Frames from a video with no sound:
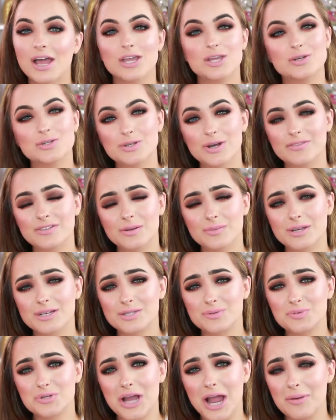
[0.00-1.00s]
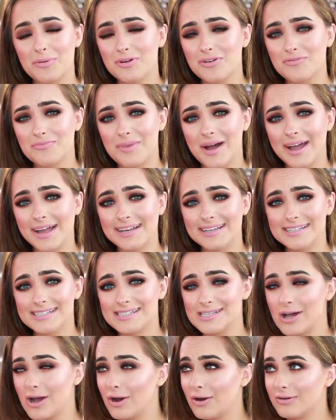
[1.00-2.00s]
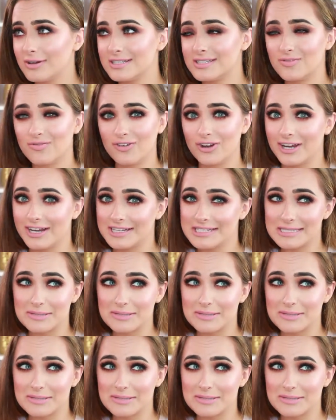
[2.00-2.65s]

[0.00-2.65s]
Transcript: You do have to be a subscriber of mine, so it's free.